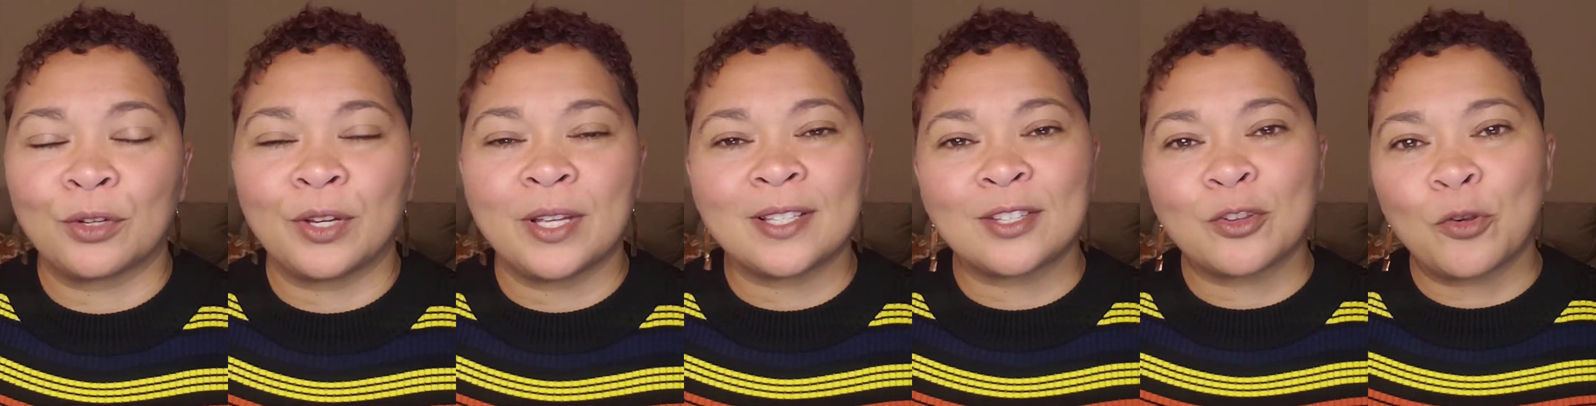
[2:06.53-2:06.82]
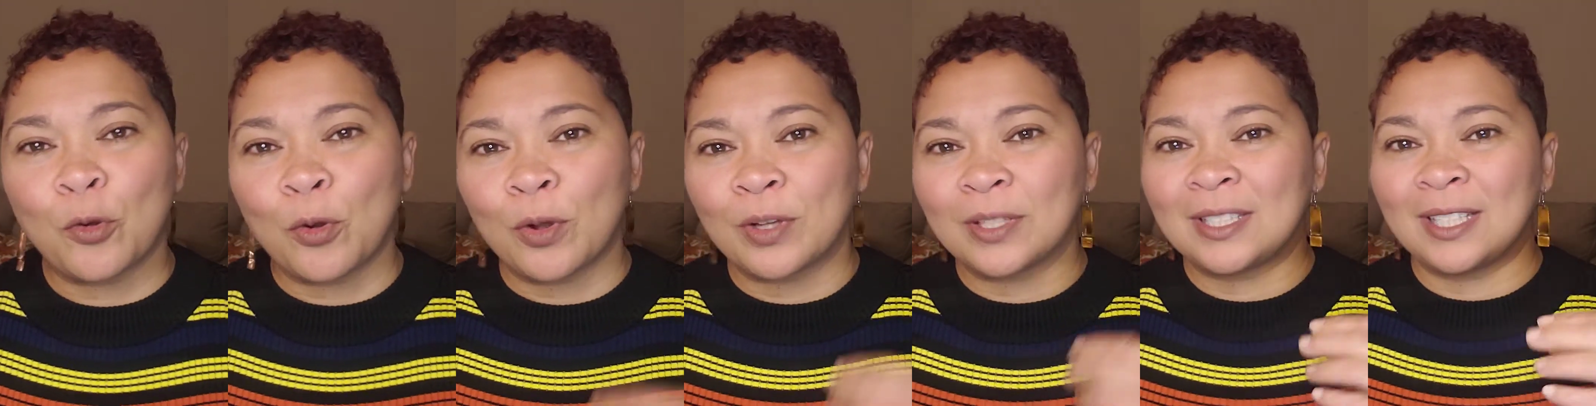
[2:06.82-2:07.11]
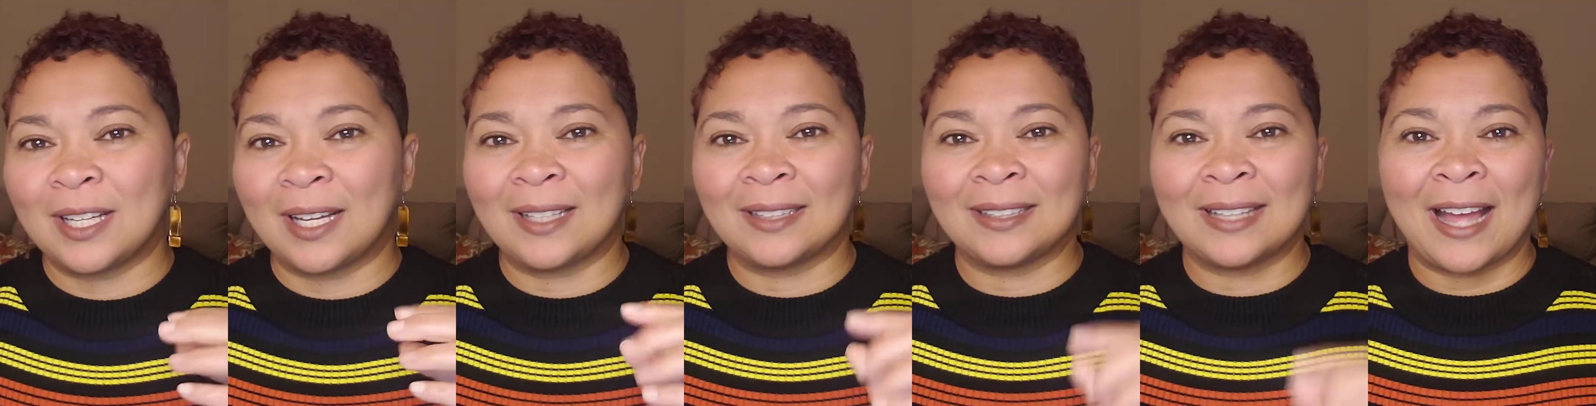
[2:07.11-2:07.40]
is going
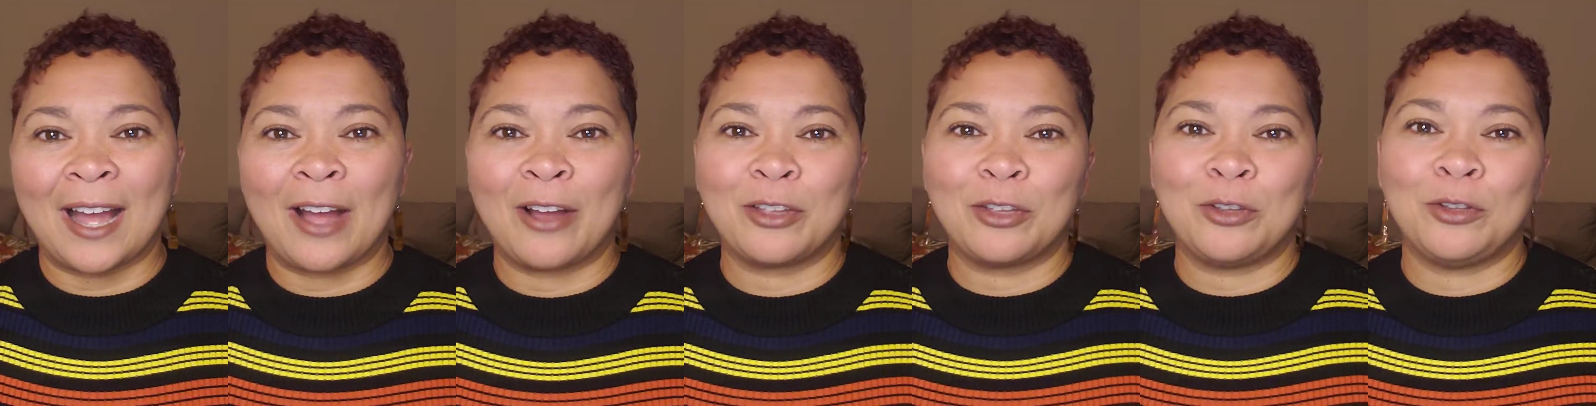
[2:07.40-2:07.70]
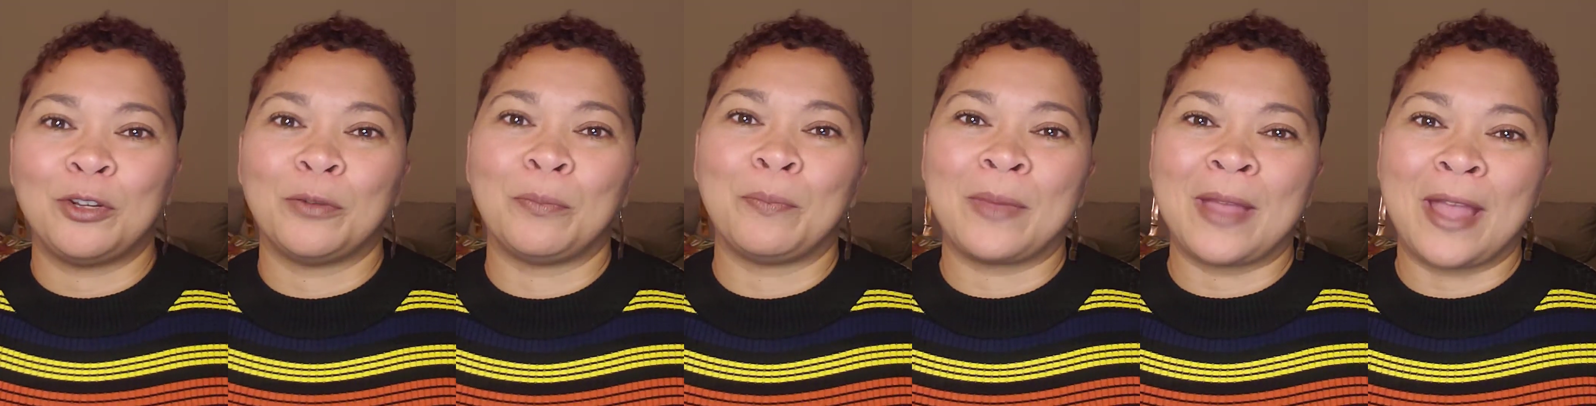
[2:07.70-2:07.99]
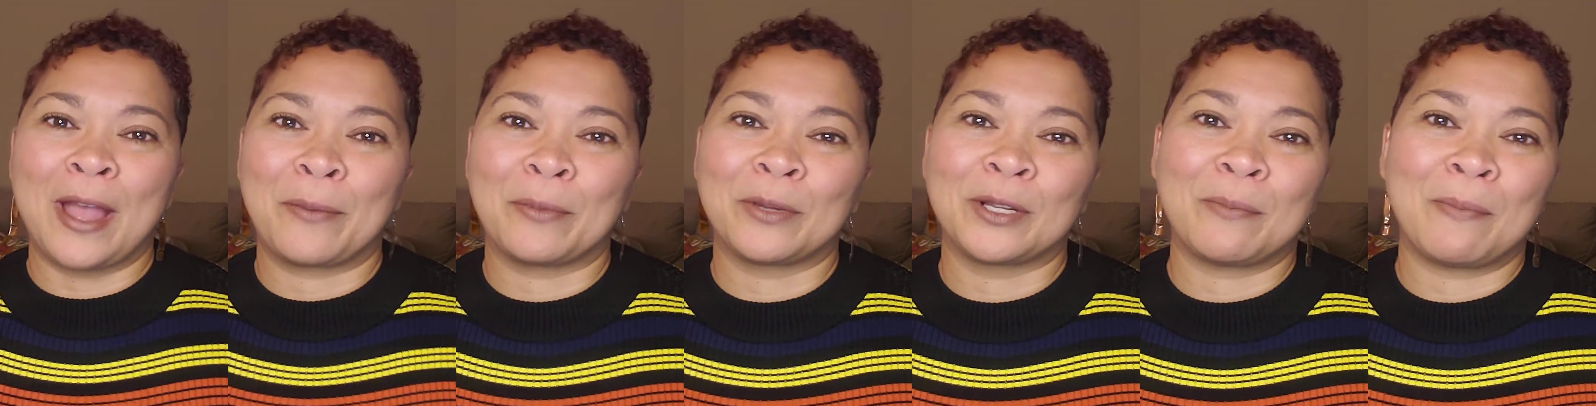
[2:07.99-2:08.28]
to allow you to
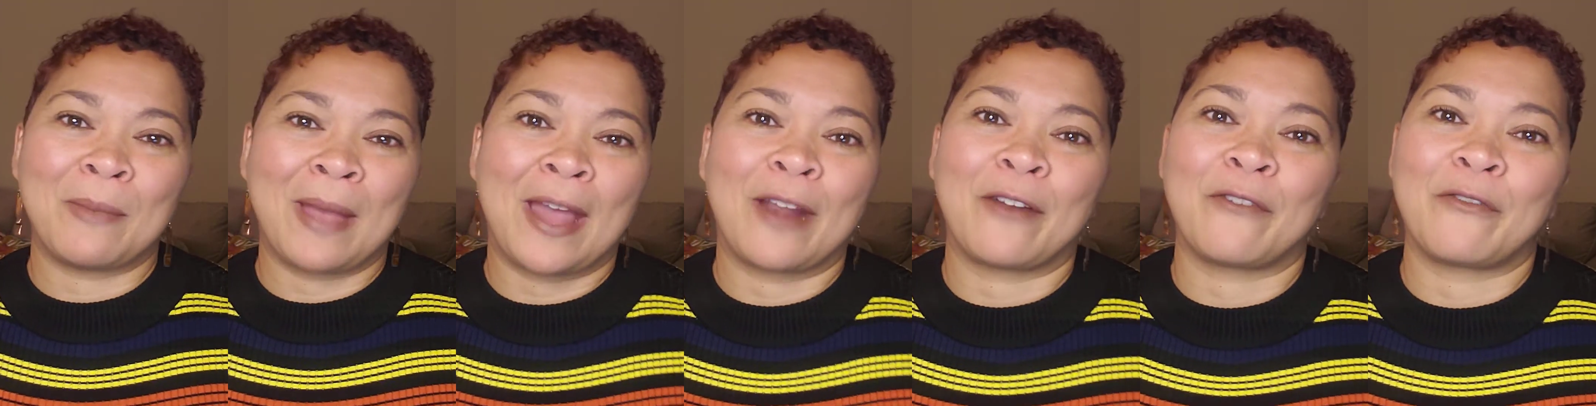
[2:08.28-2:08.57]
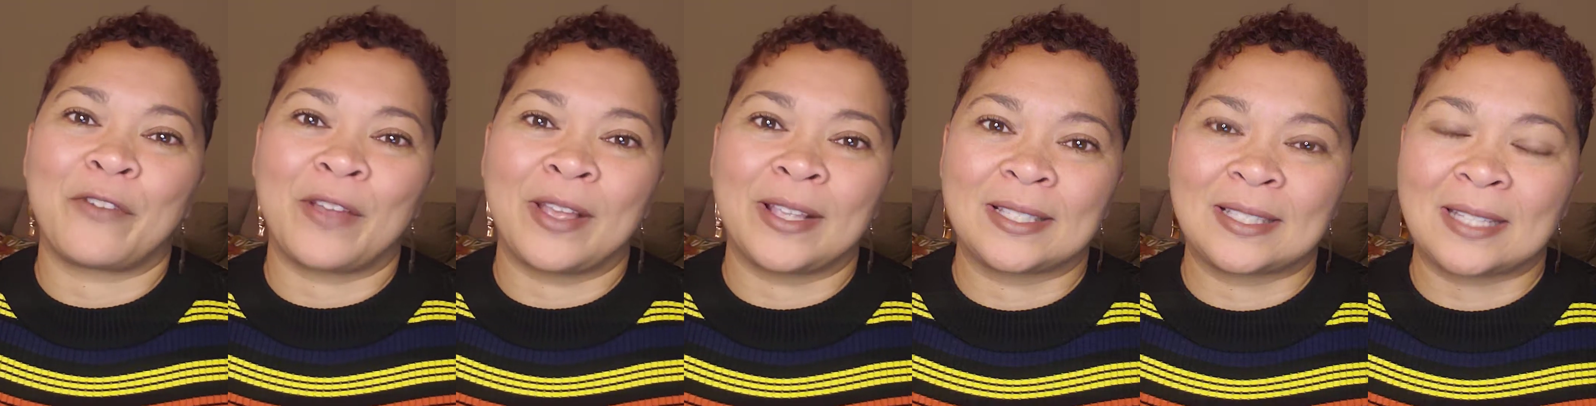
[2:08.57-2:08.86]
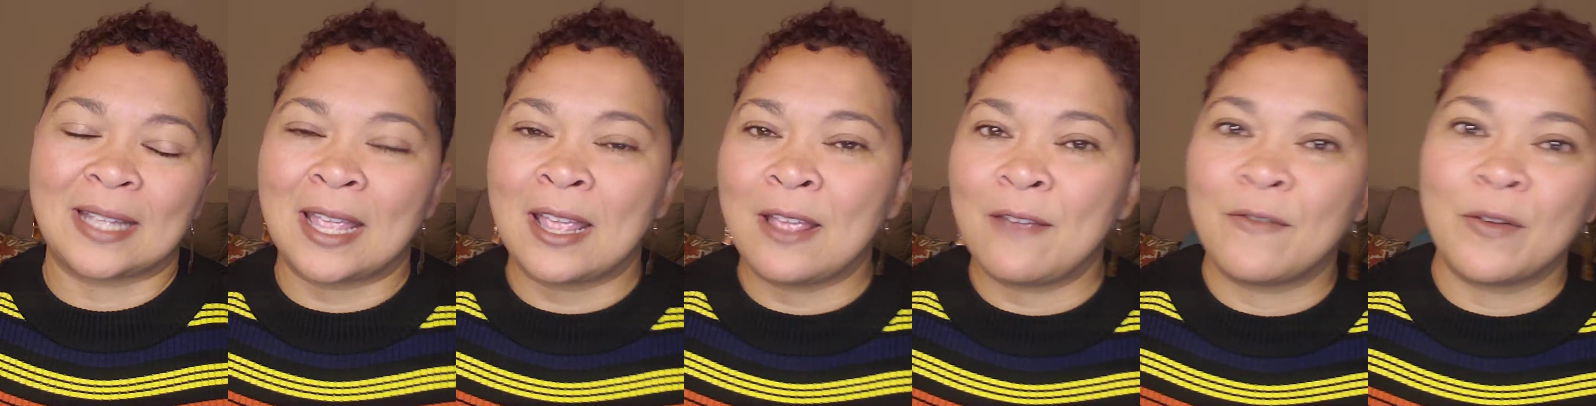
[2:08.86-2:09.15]
be able to manifest
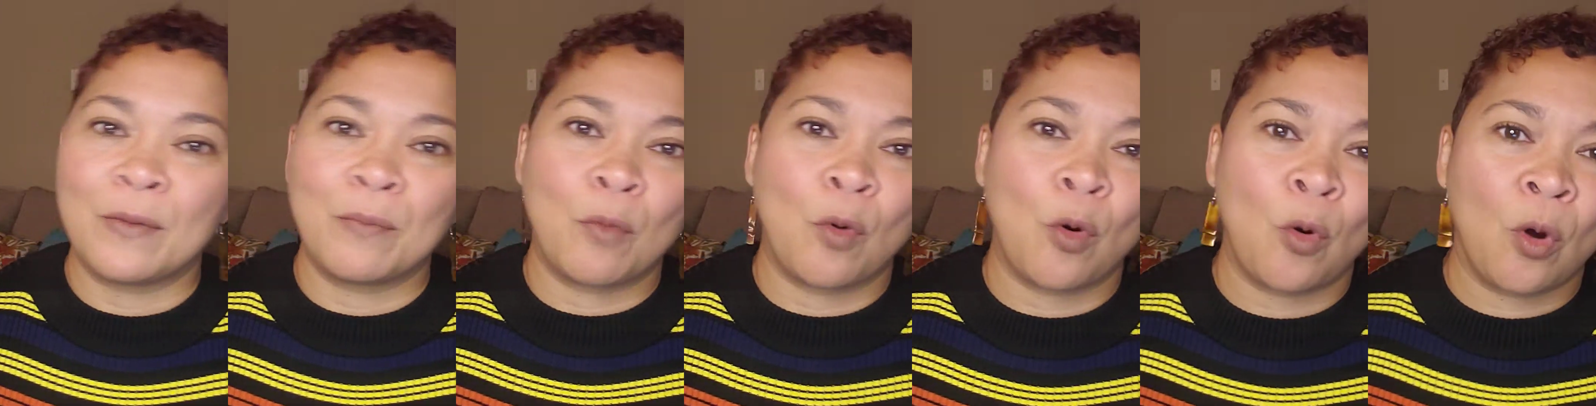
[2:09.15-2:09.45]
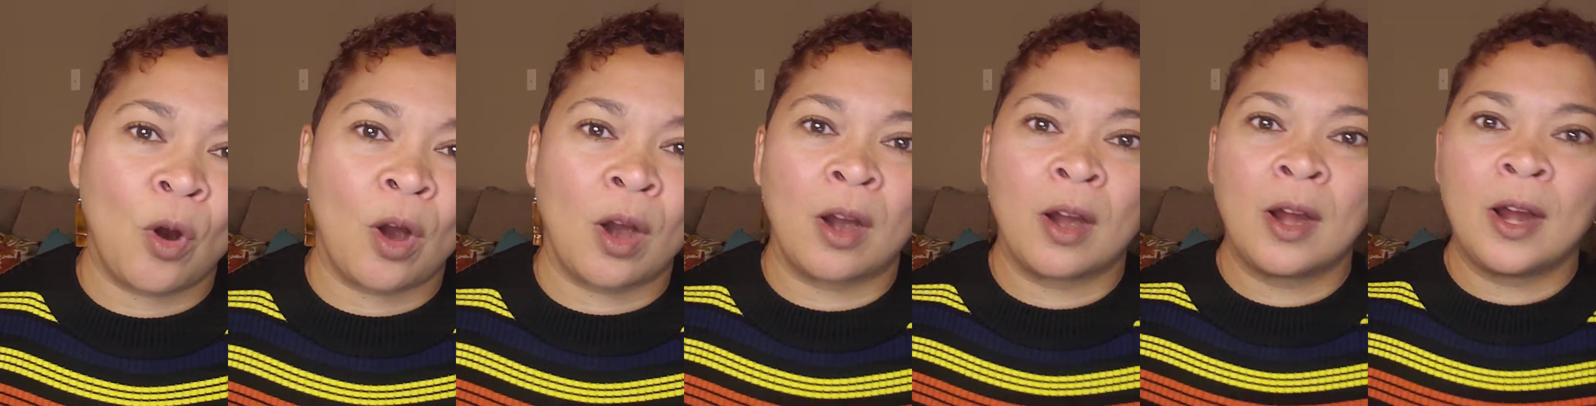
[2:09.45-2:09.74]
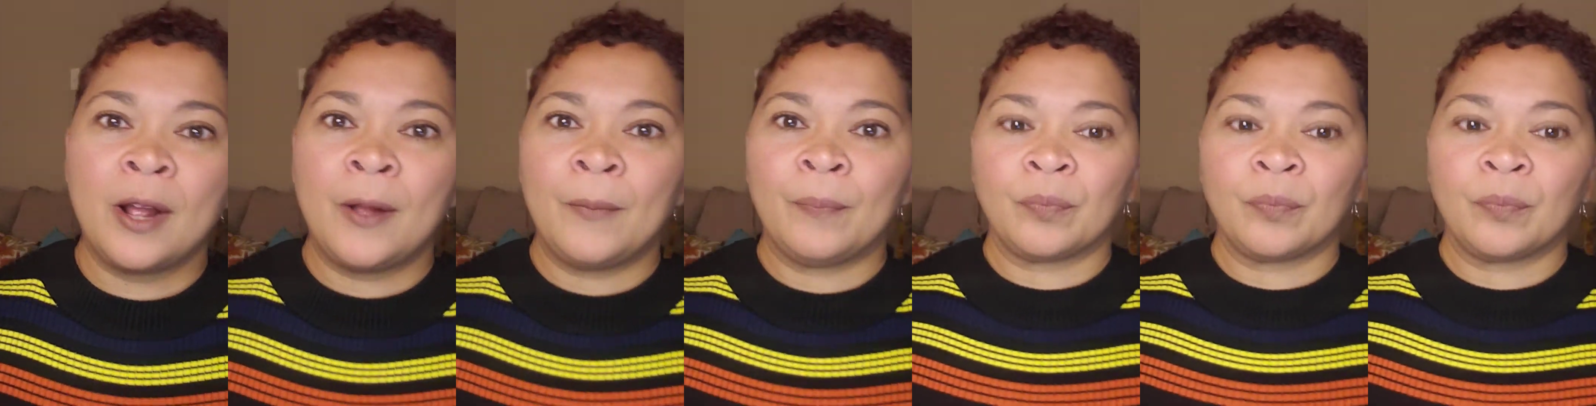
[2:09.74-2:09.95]
even more